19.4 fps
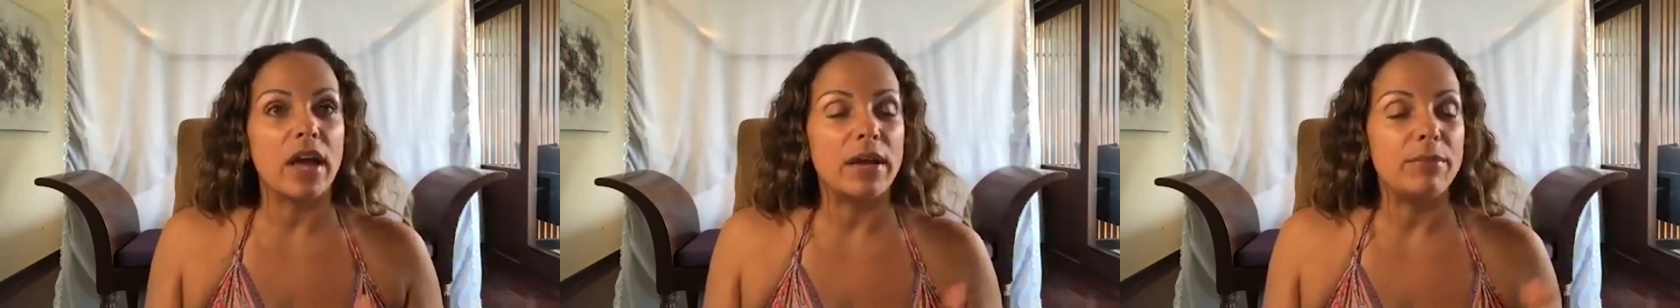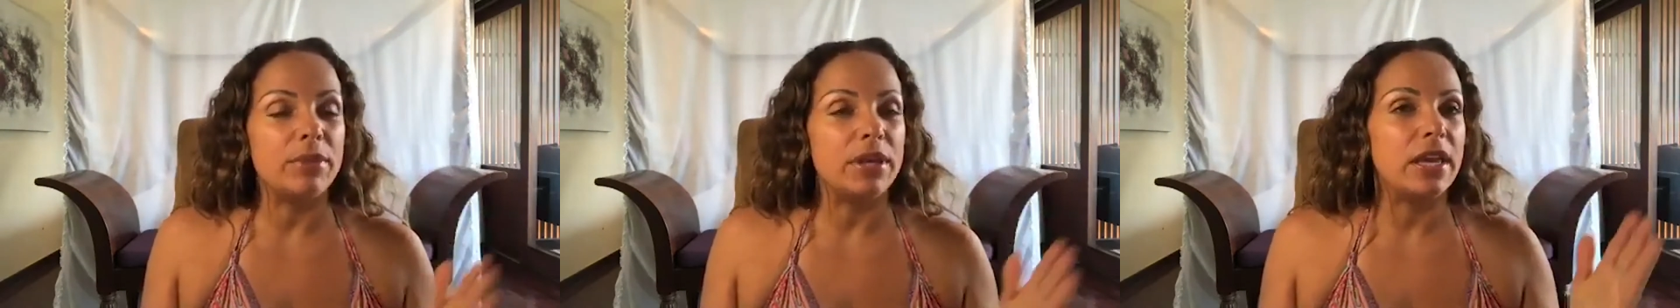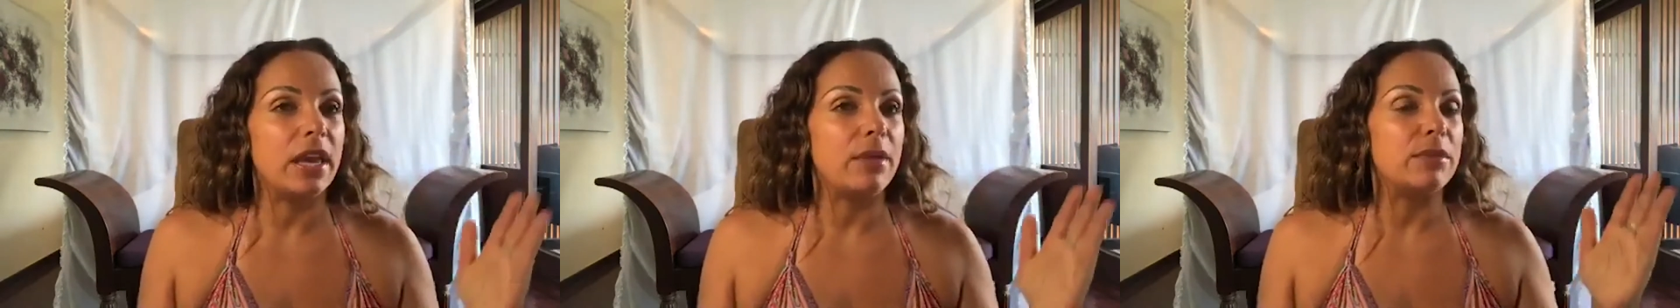I
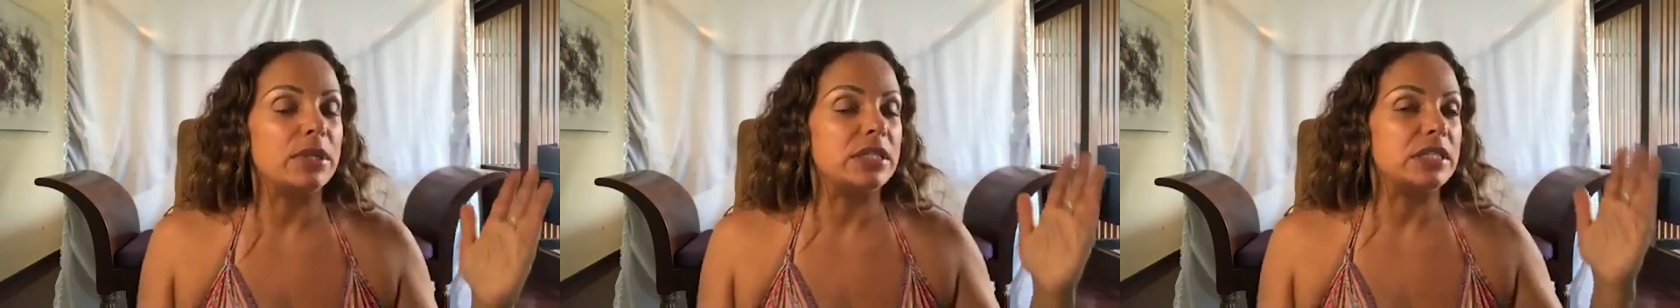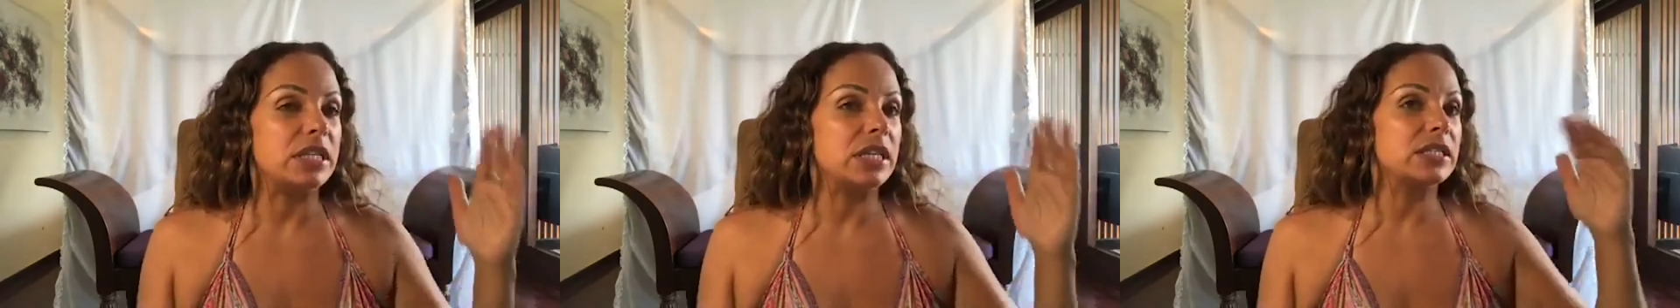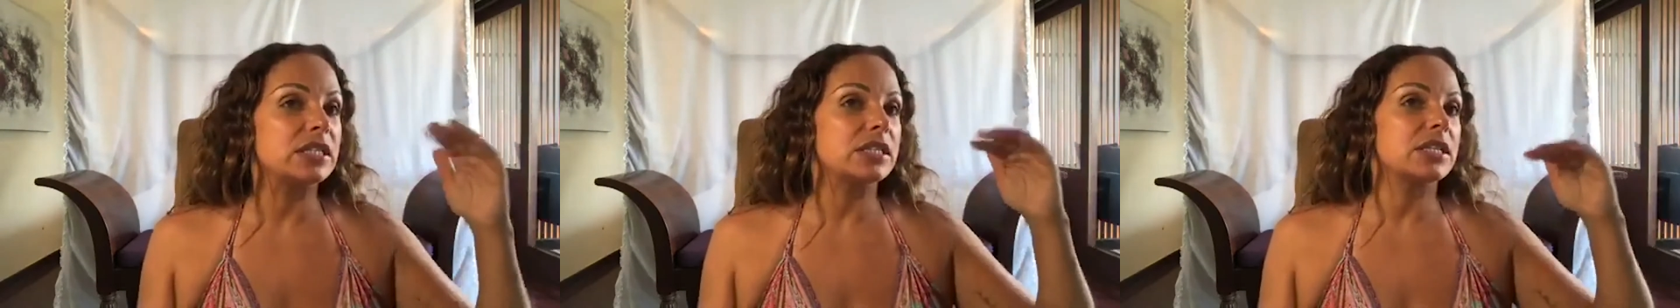became
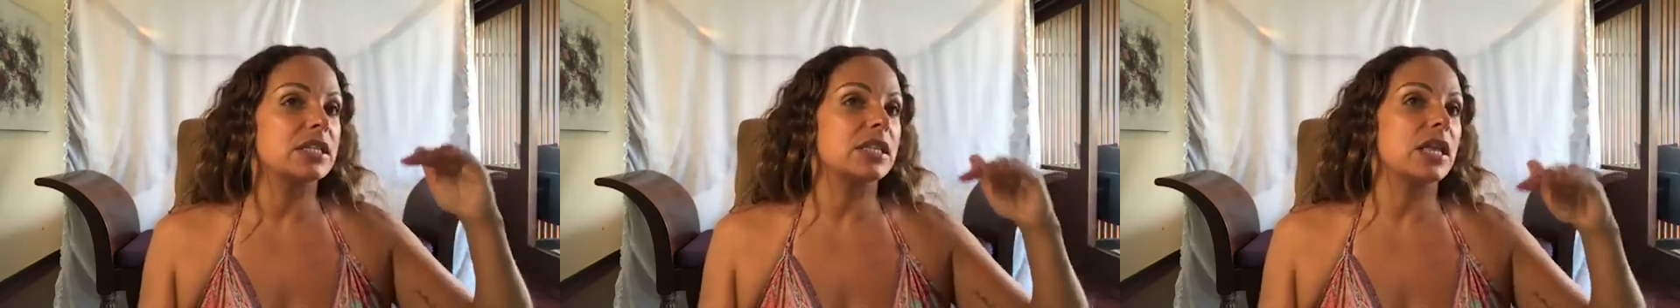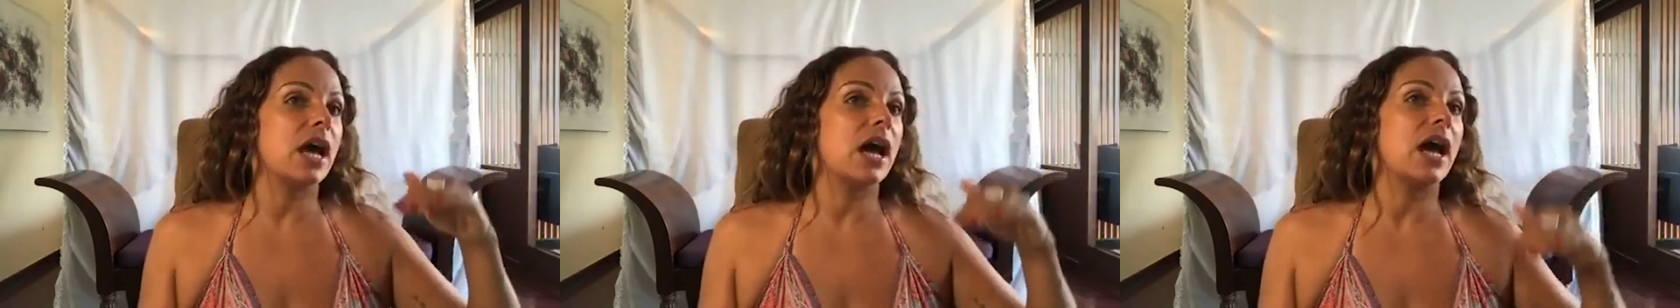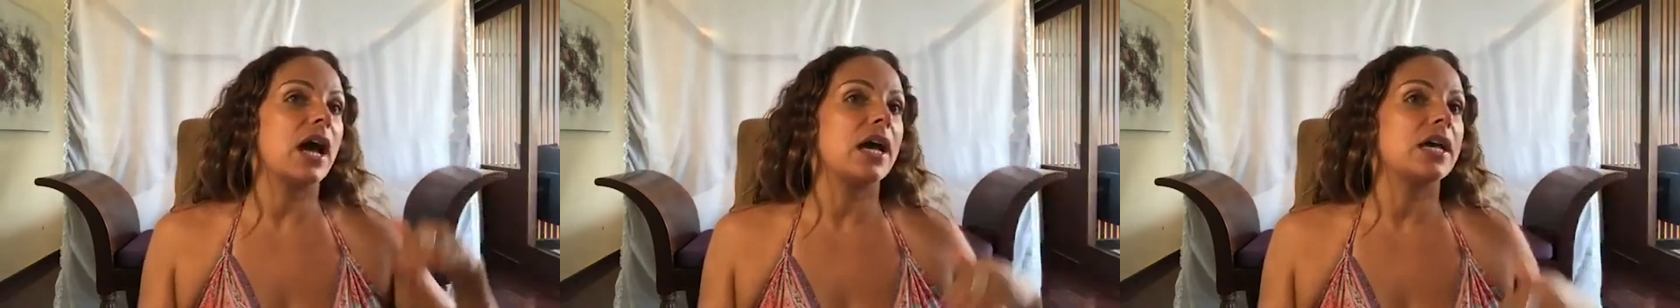addicted to
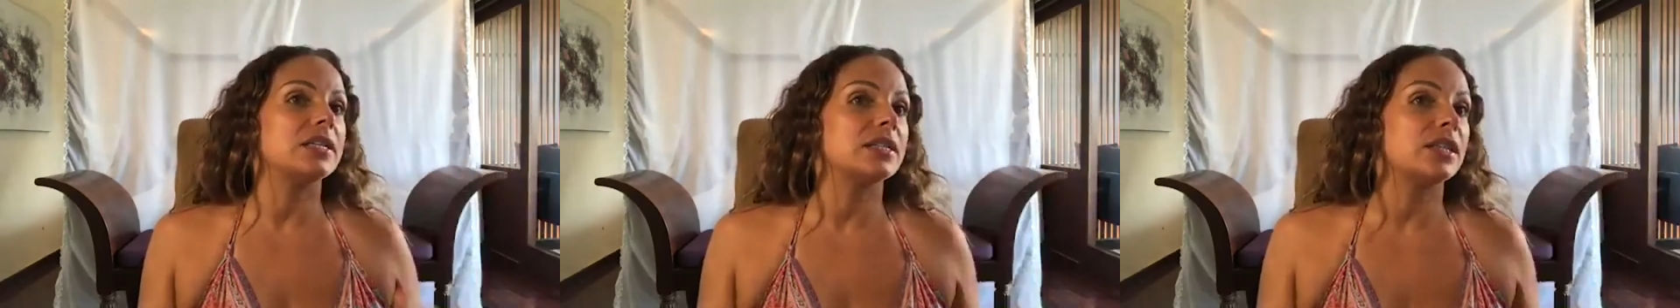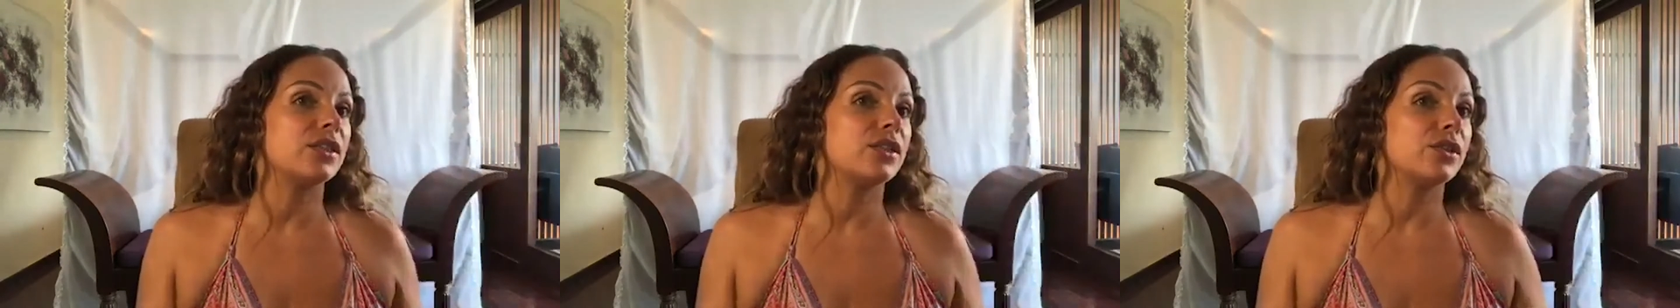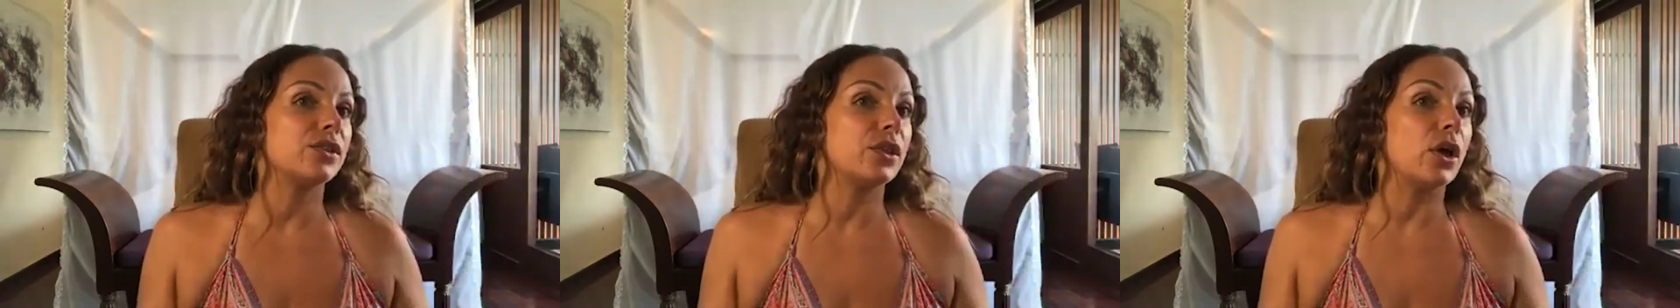the highs
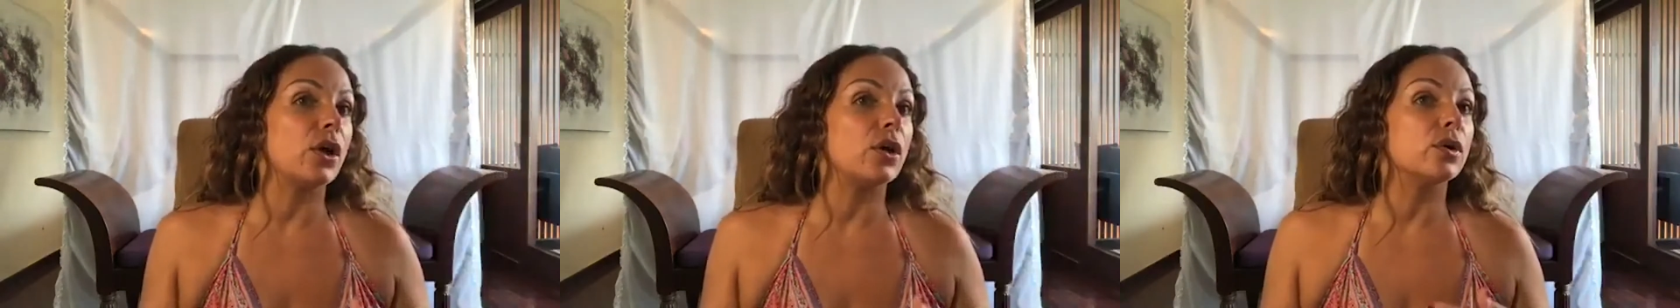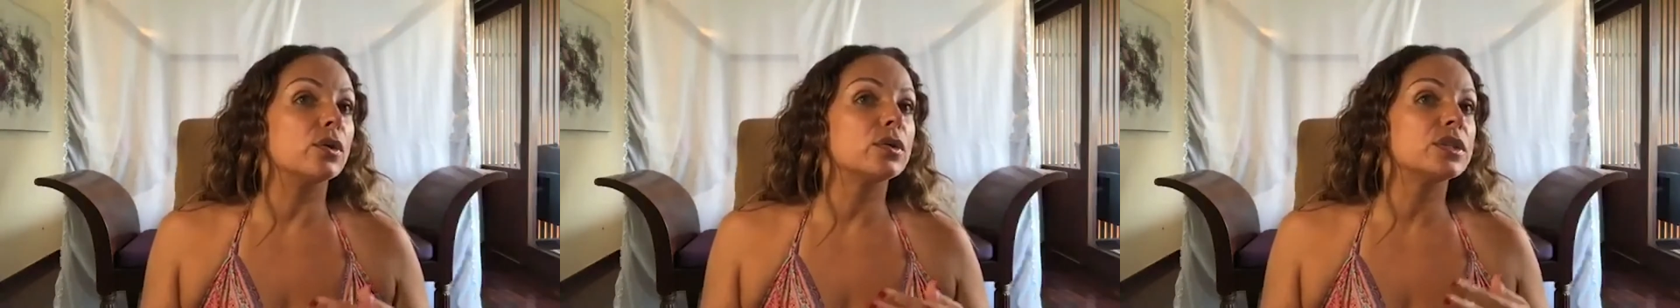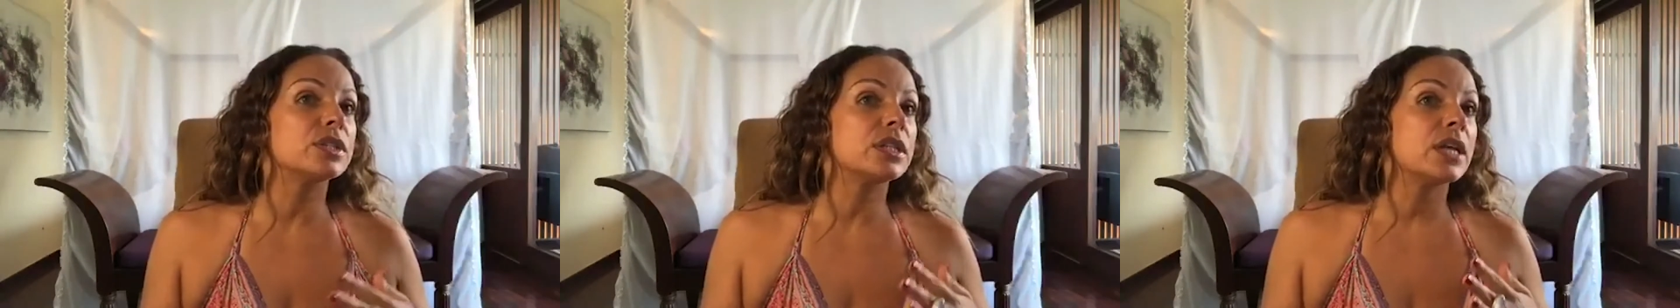and the
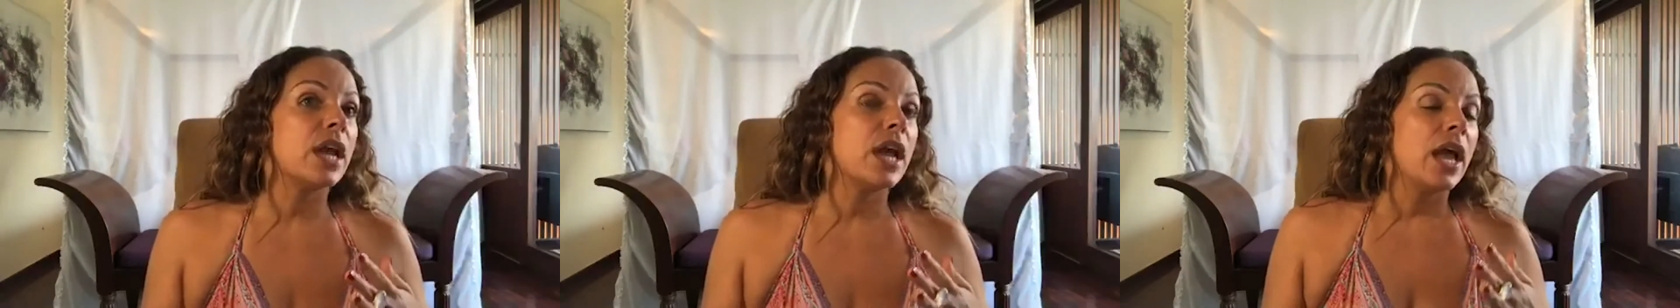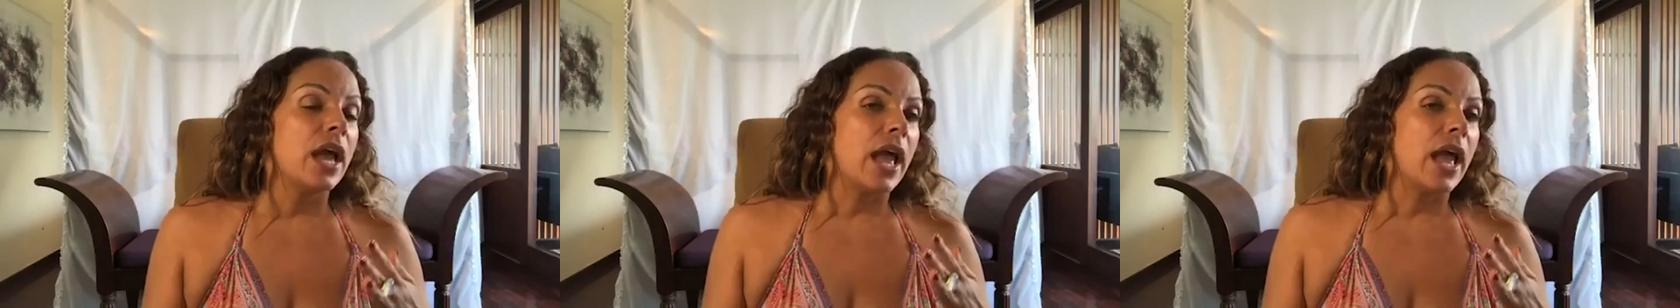lows.